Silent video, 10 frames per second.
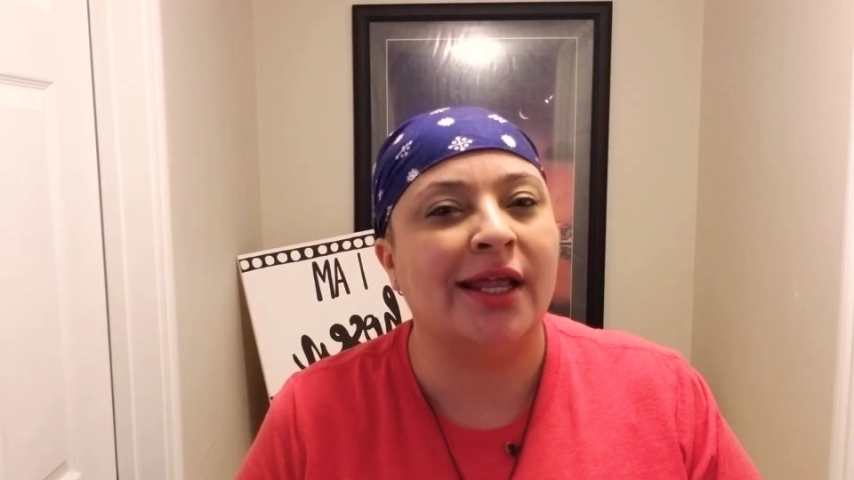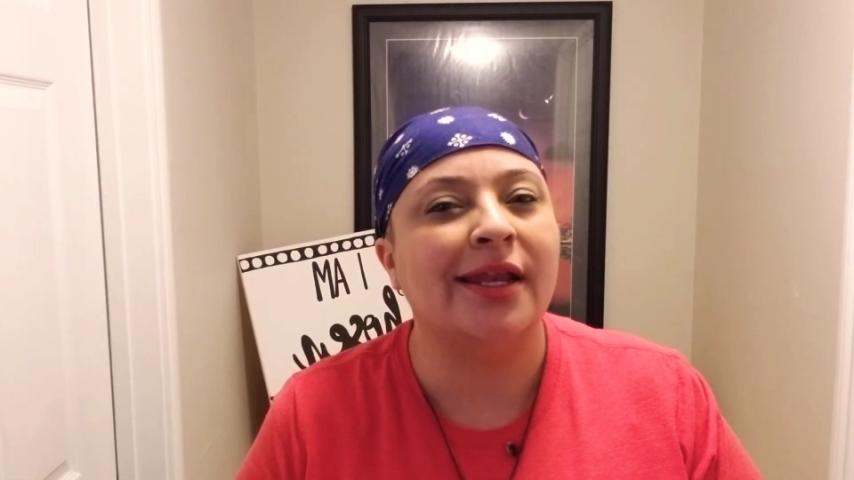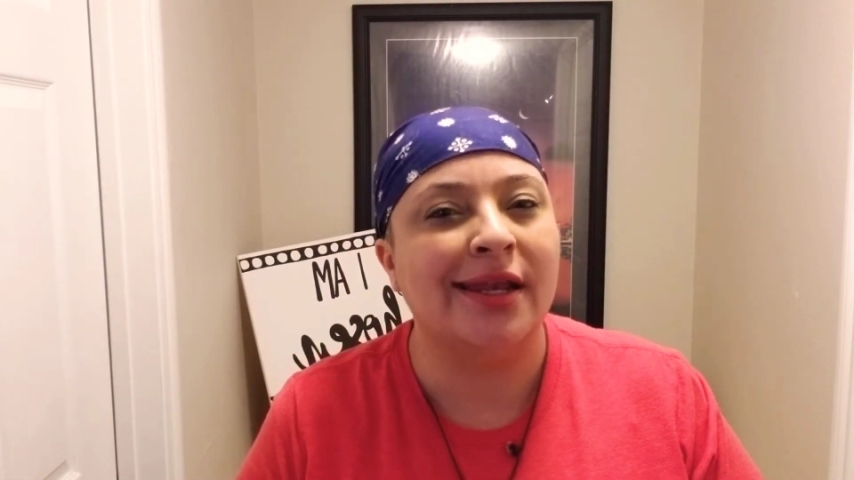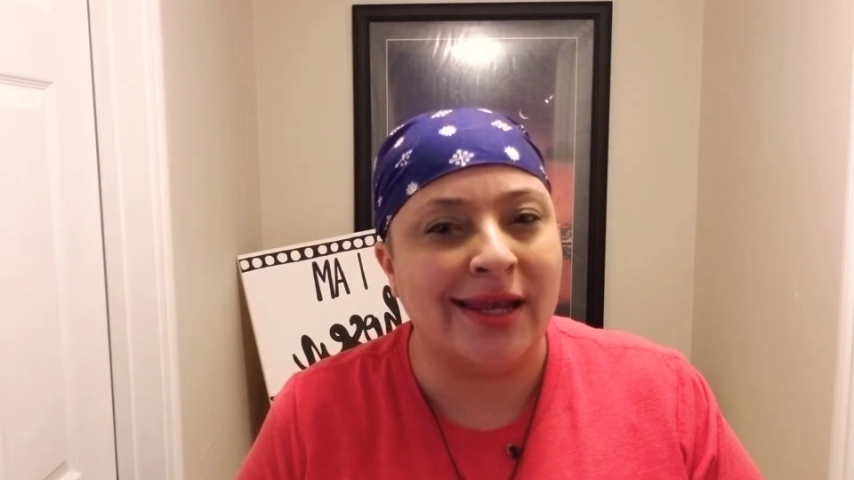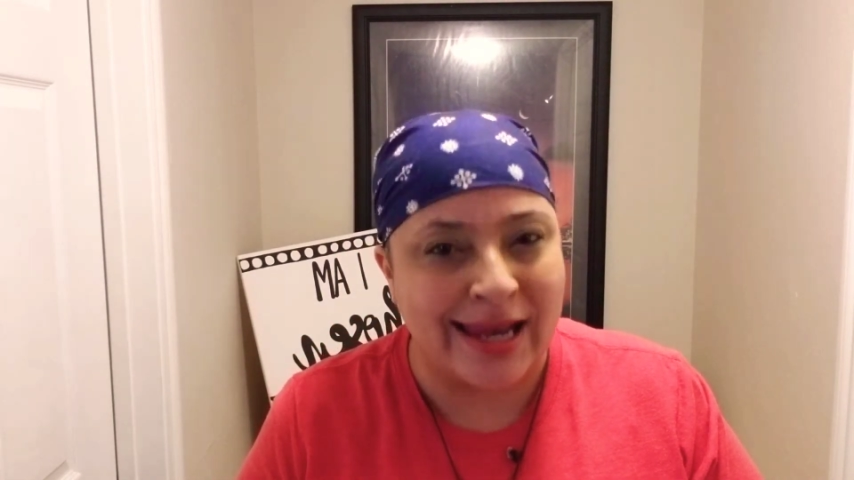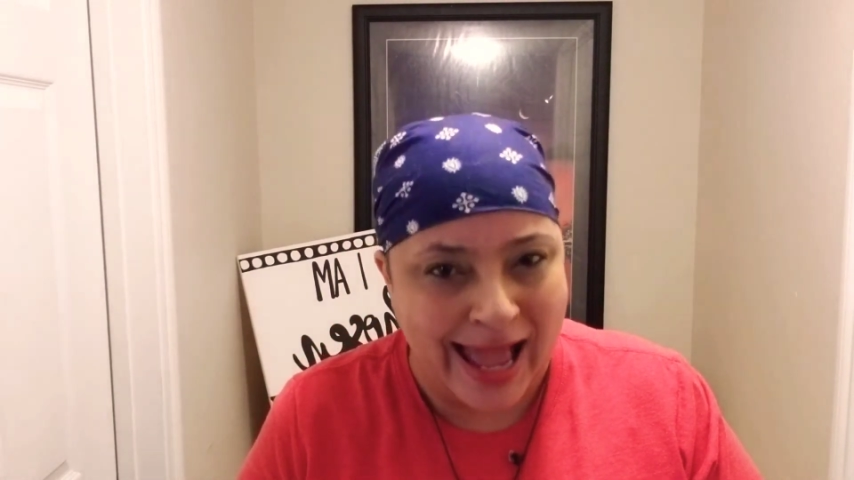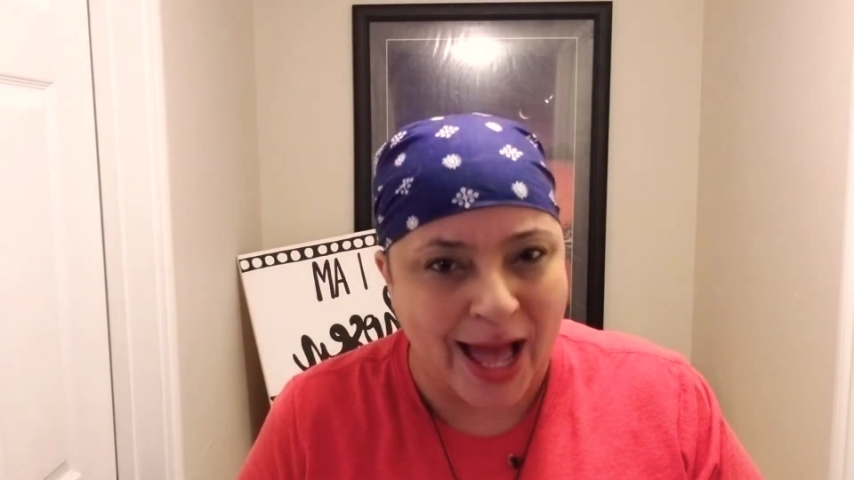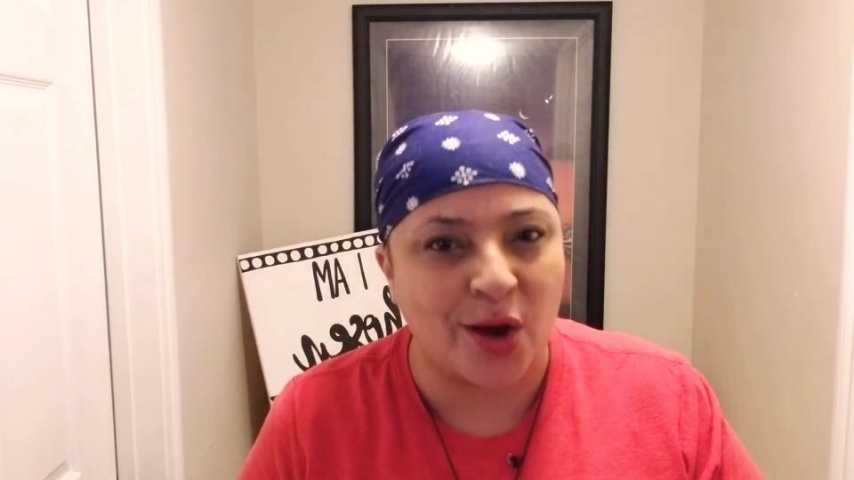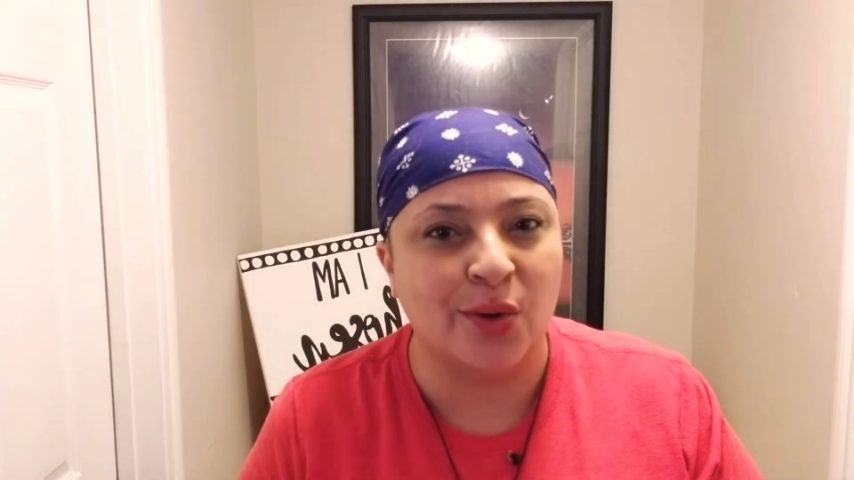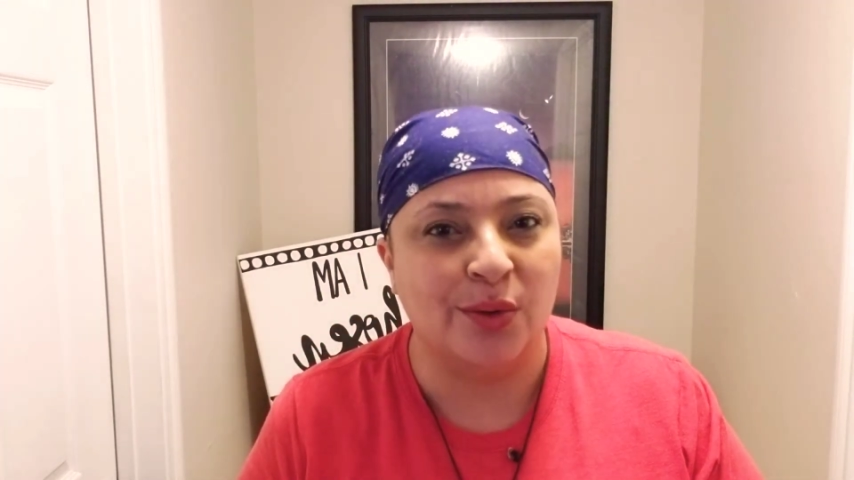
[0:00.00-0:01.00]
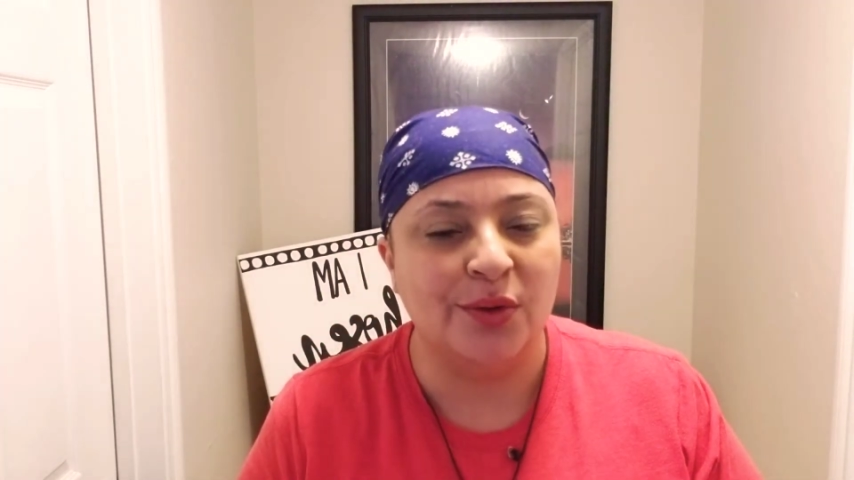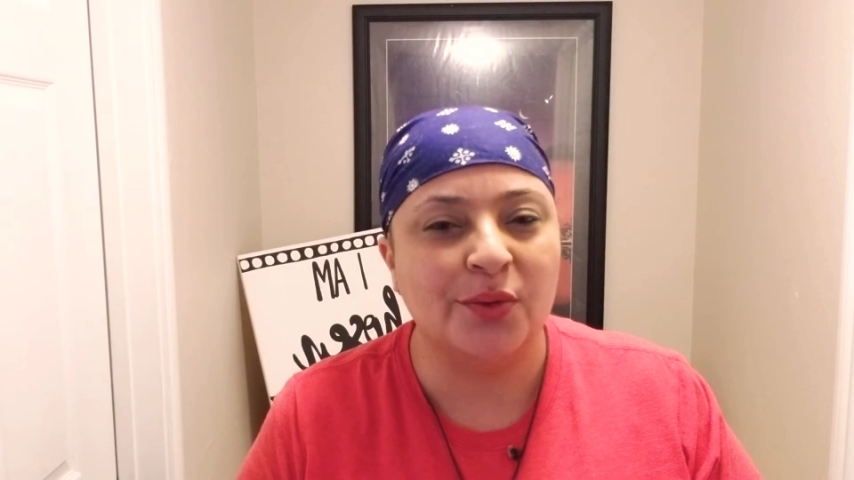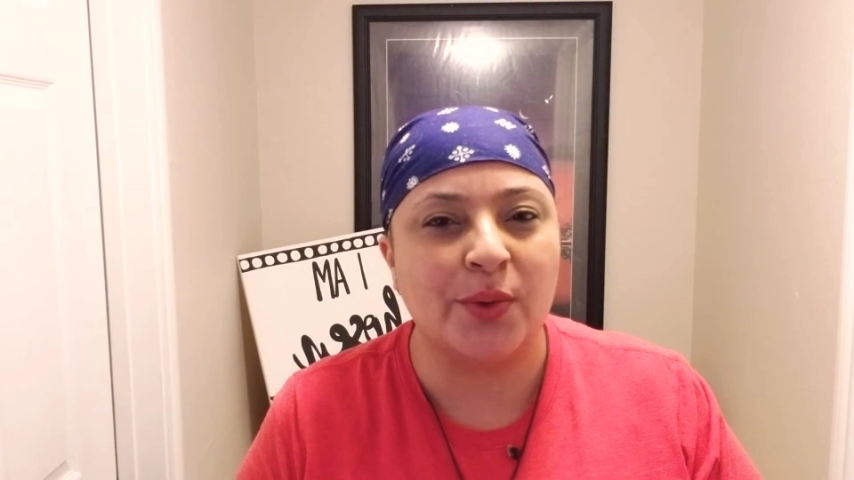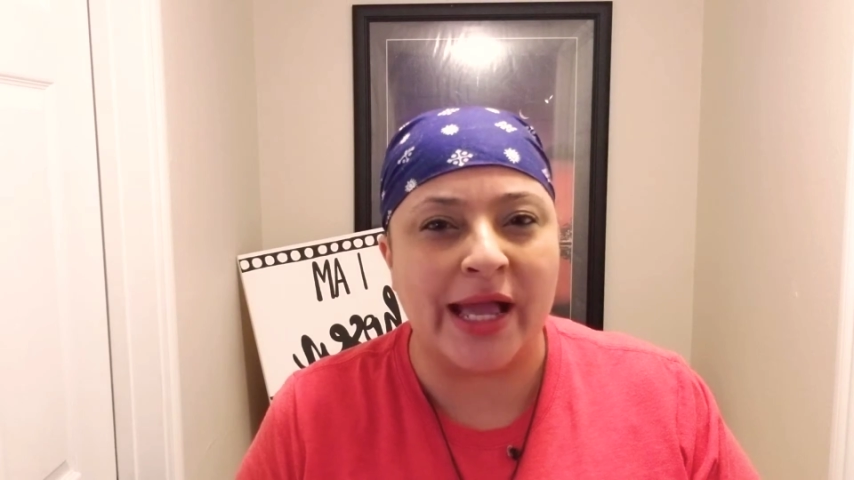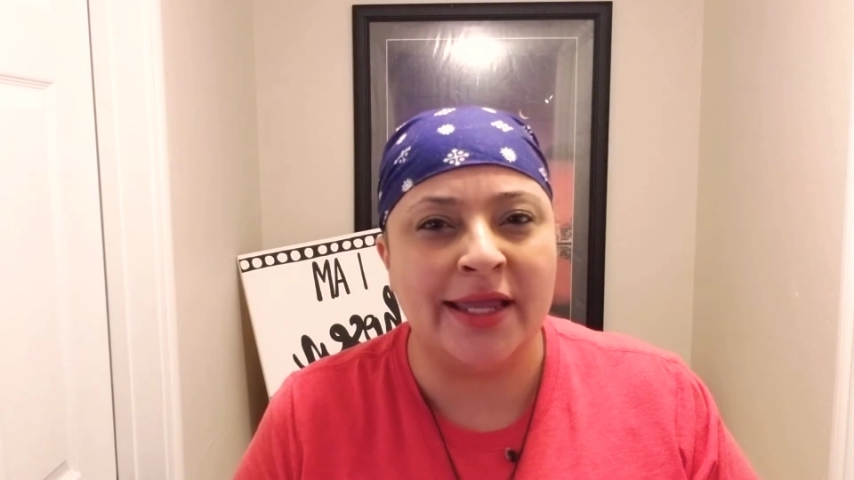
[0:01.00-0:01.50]
now,
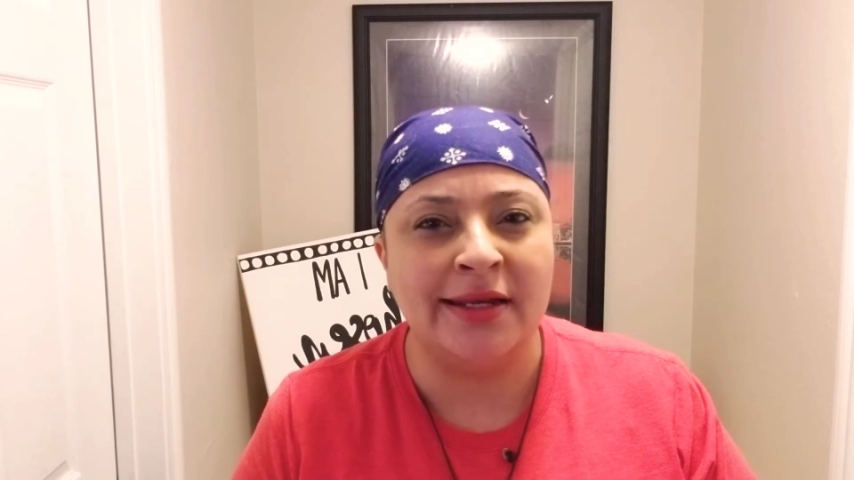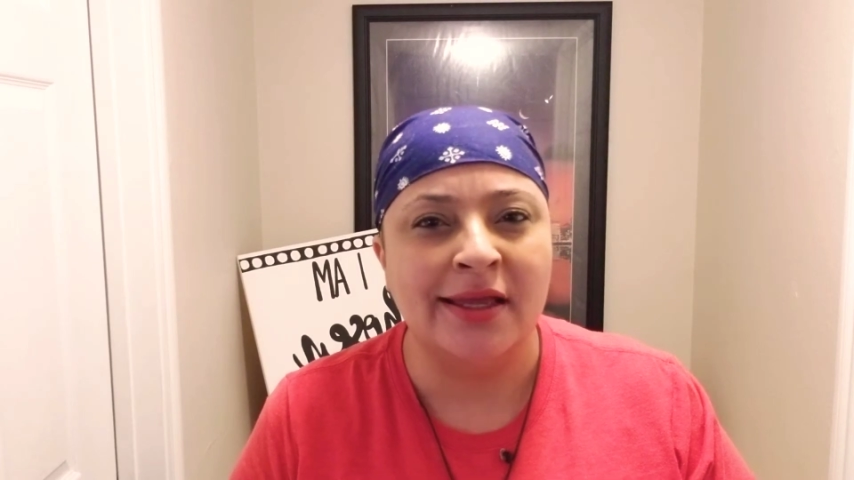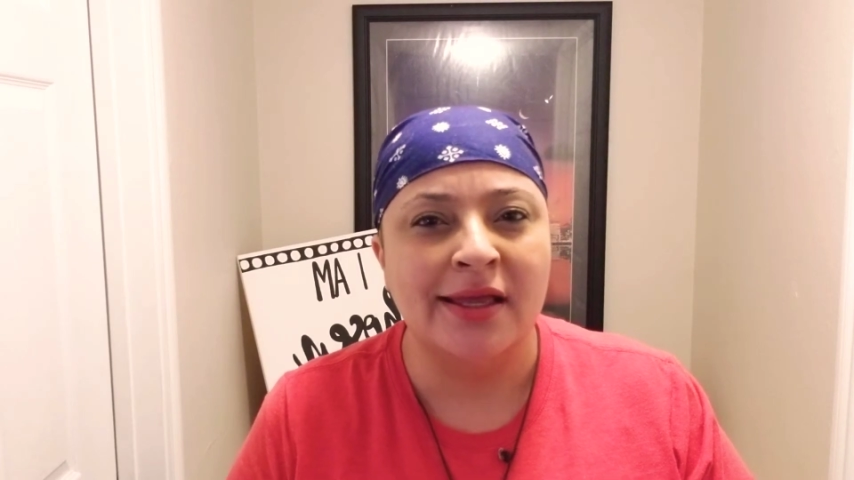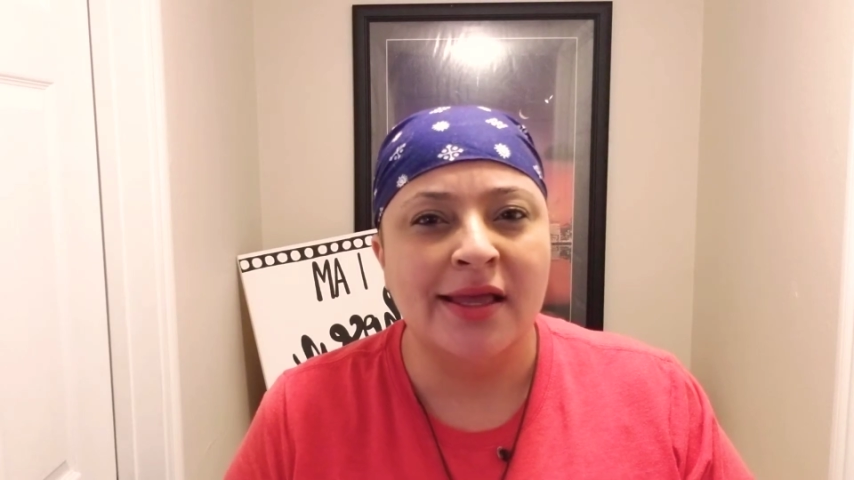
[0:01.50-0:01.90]
right?